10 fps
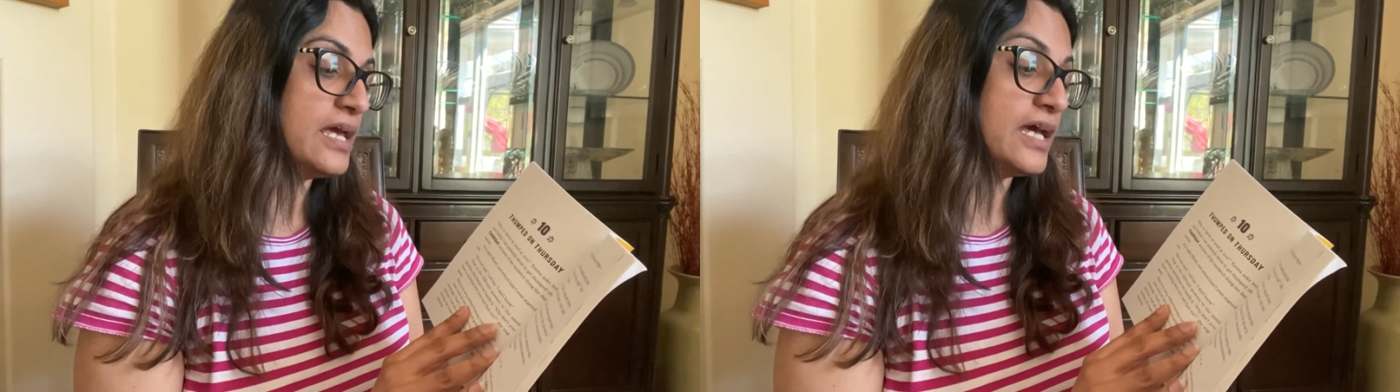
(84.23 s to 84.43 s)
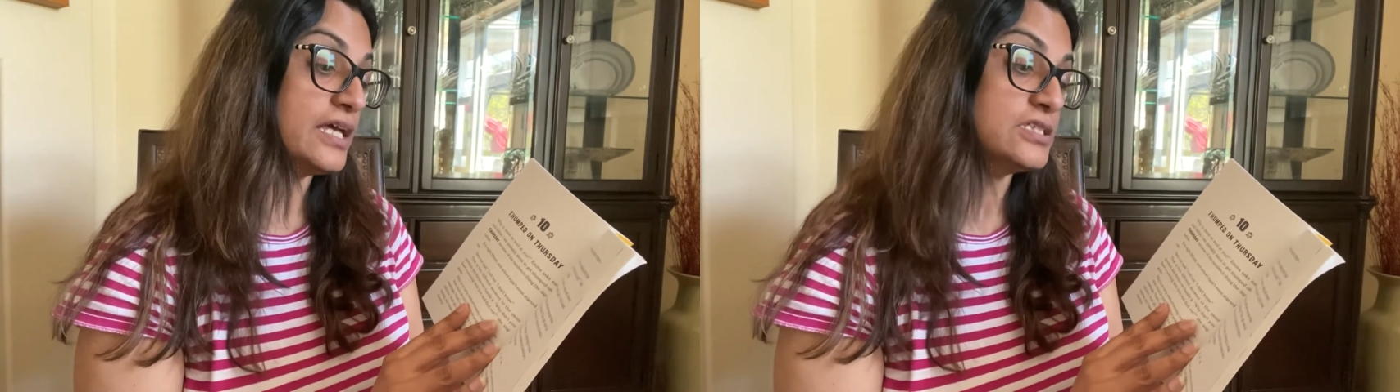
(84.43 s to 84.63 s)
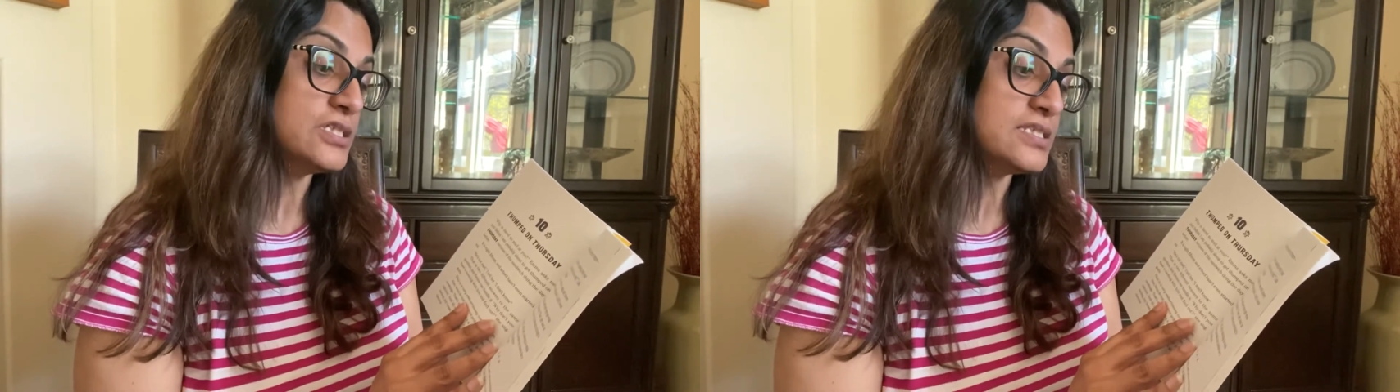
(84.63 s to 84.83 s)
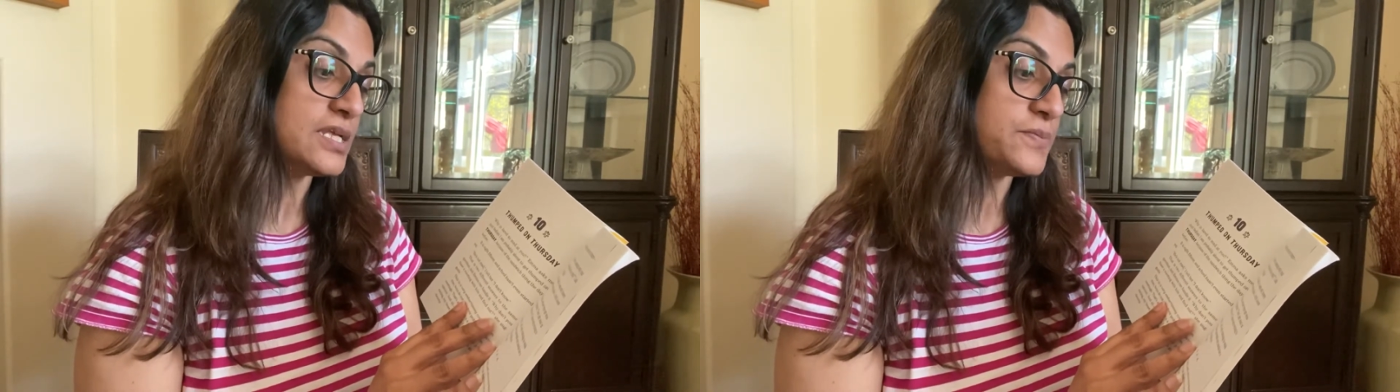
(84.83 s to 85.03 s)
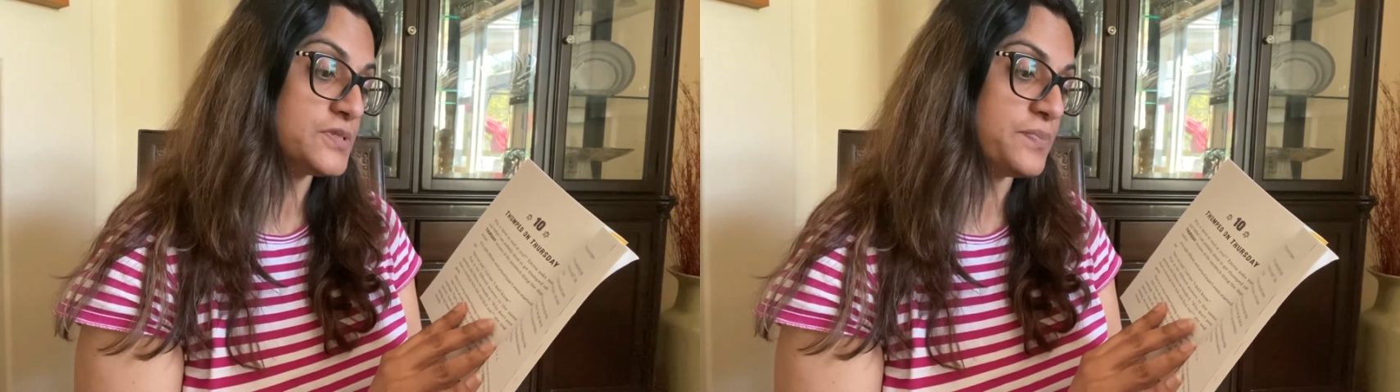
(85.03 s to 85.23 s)
and she
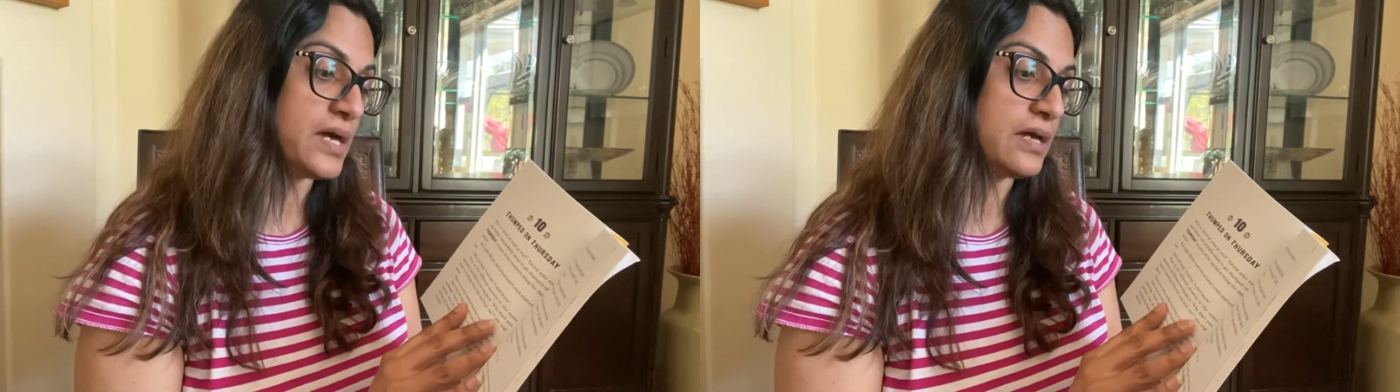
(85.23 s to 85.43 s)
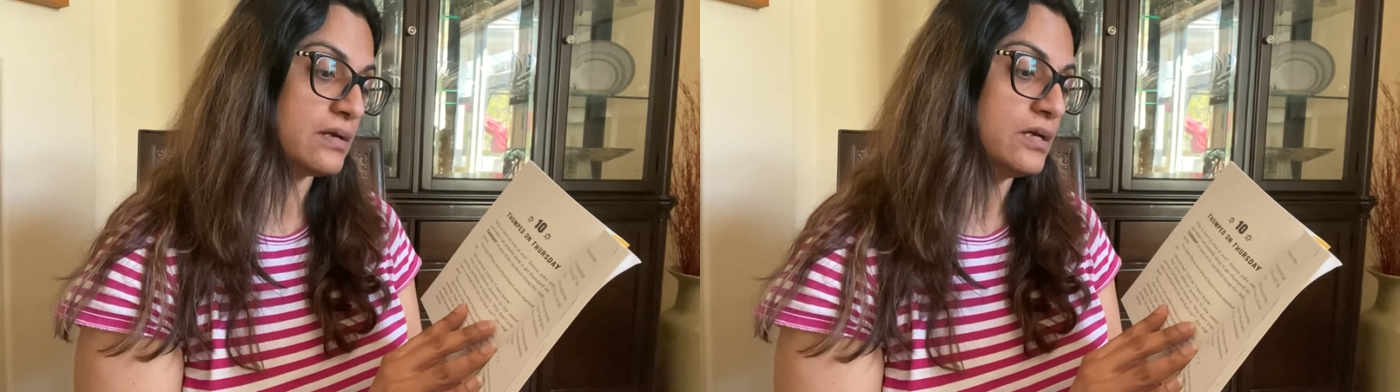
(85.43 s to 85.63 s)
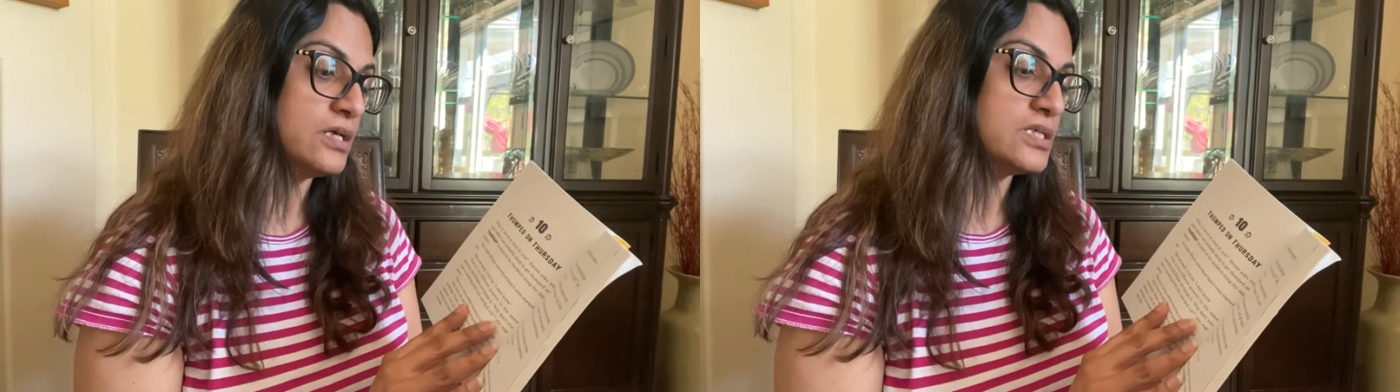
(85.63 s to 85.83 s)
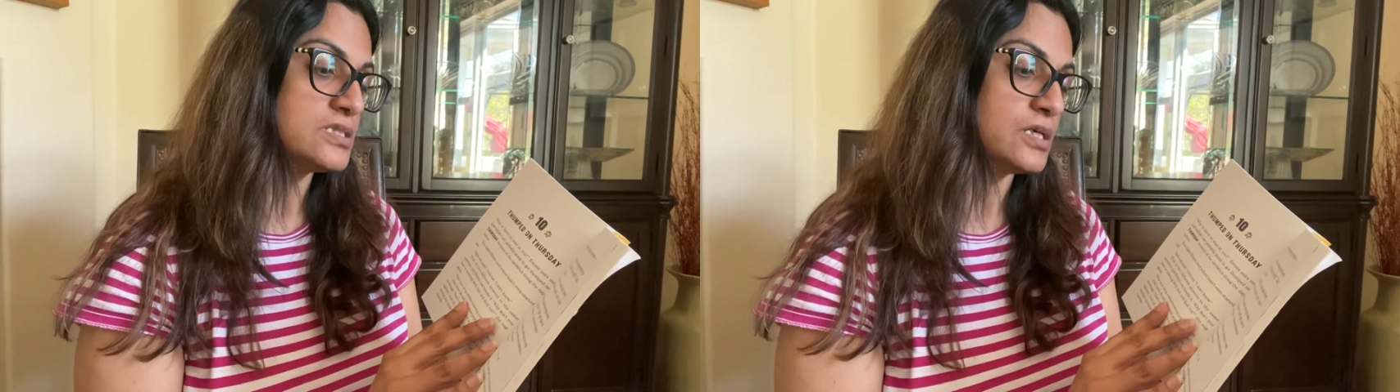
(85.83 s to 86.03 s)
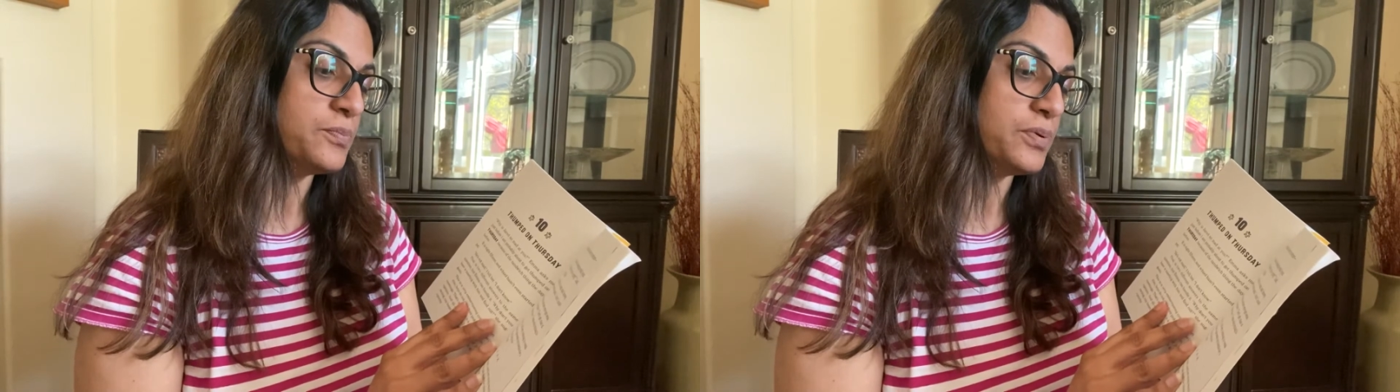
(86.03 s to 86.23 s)
steps back,
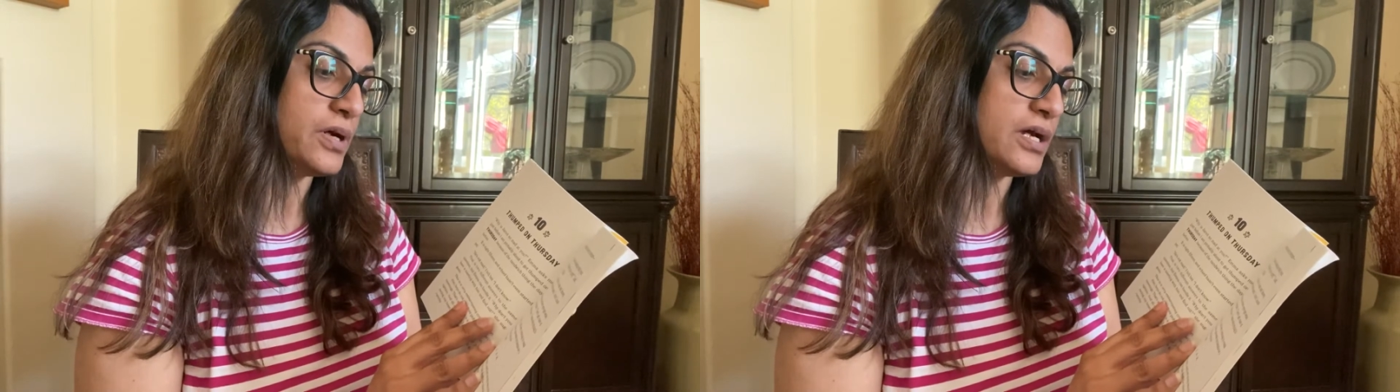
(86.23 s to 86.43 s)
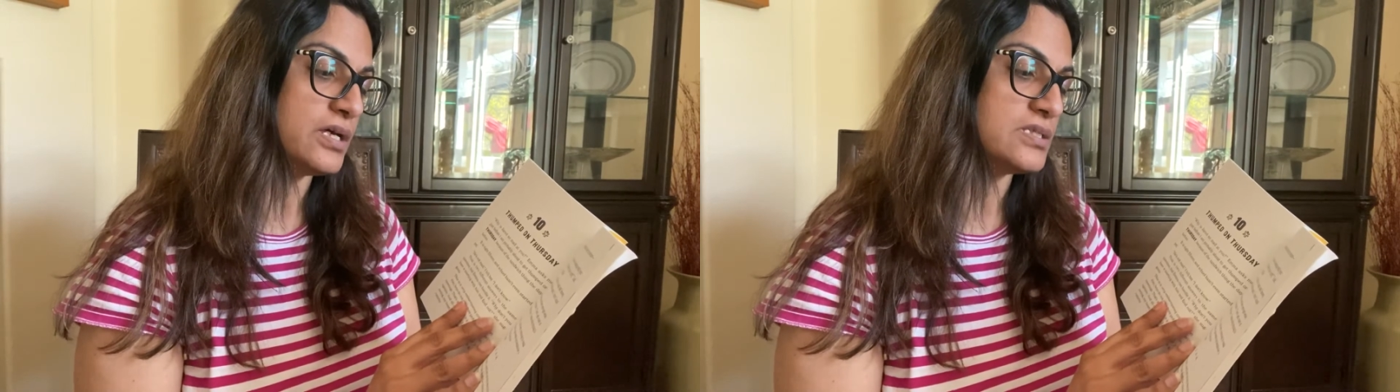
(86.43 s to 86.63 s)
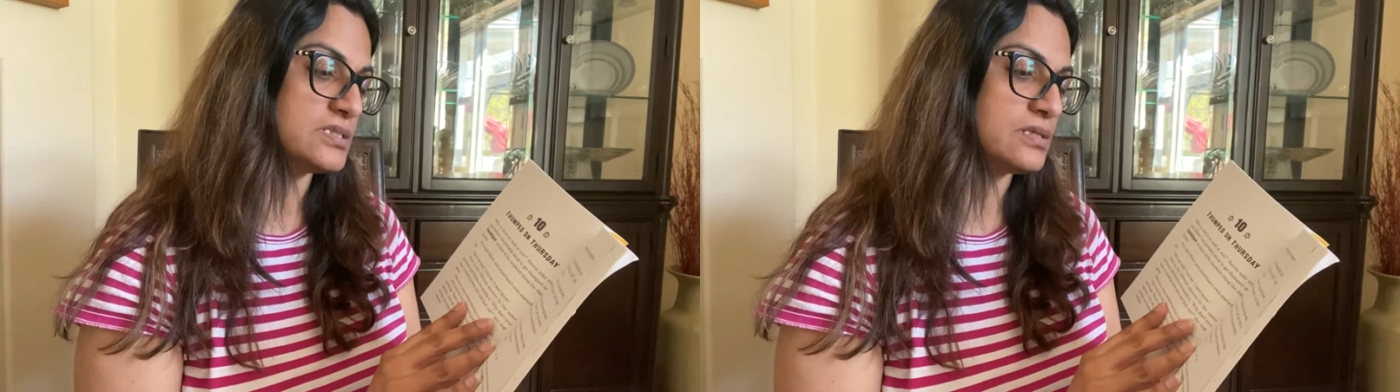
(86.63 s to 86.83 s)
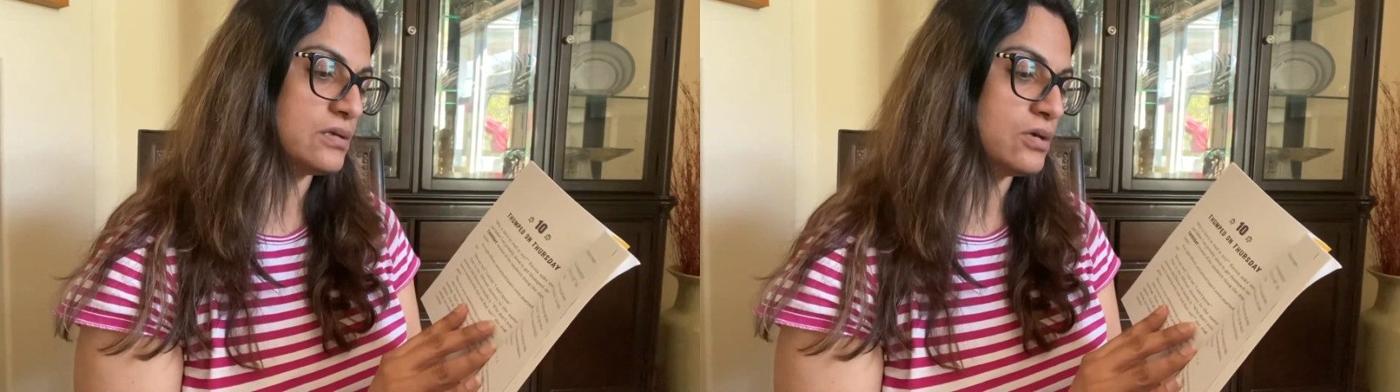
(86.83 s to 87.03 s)
surprised.